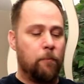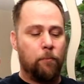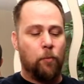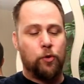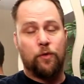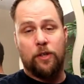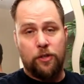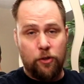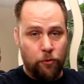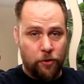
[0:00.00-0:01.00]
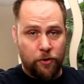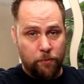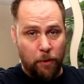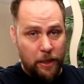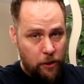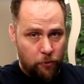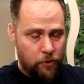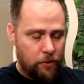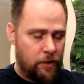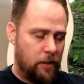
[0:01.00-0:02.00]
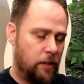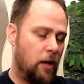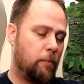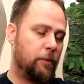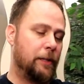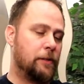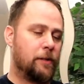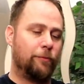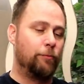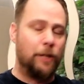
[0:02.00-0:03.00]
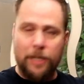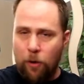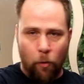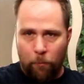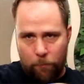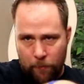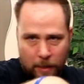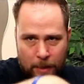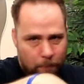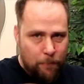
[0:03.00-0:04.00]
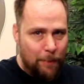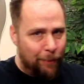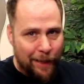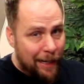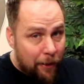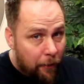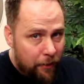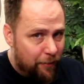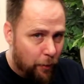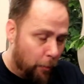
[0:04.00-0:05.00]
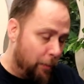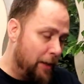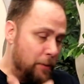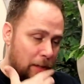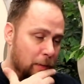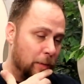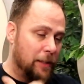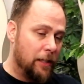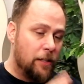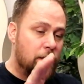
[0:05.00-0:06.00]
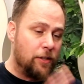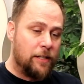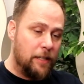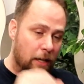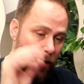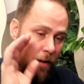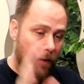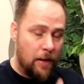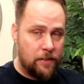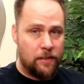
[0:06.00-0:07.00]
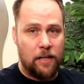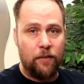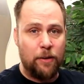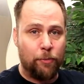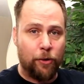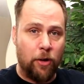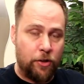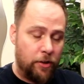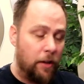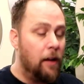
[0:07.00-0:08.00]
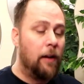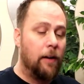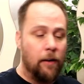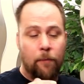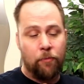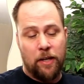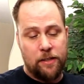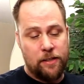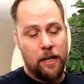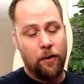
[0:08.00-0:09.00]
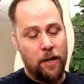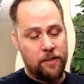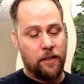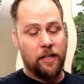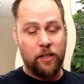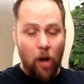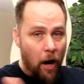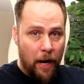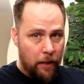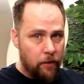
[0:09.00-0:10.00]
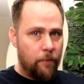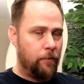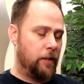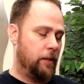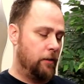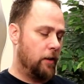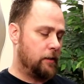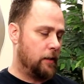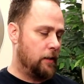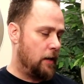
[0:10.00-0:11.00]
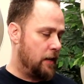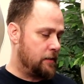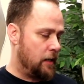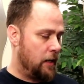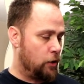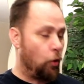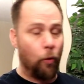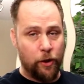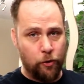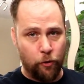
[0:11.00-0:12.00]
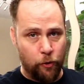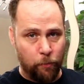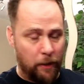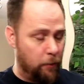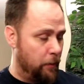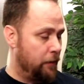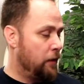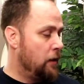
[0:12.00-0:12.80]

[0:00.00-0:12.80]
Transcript: most of us users, bike users, operators, we don't be playing on the phone anyways, really. It's just there as a safety precaution, as a guide, and not as a toy to play with,